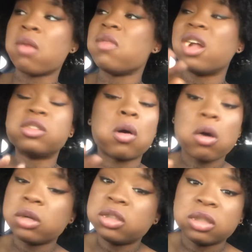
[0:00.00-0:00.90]
That's the
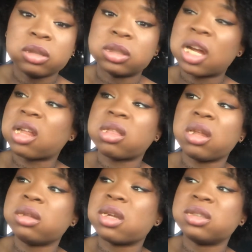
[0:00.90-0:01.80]
only thing that I could
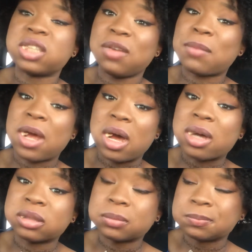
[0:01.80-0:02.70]
think that saved my
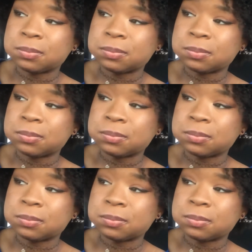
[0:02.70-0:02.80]
ass.